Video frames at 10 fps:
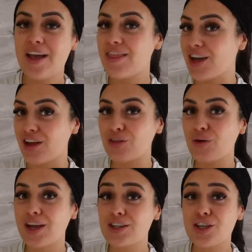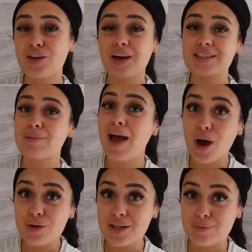Then I thought I could show you guys some
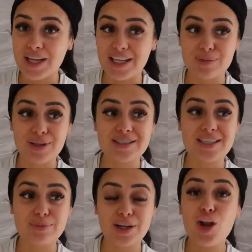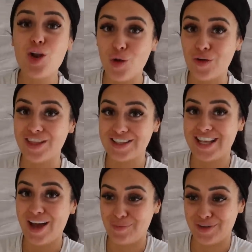house updates because there's been a lot that's
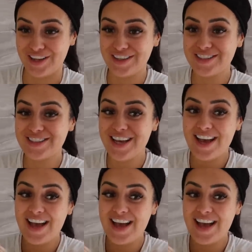happened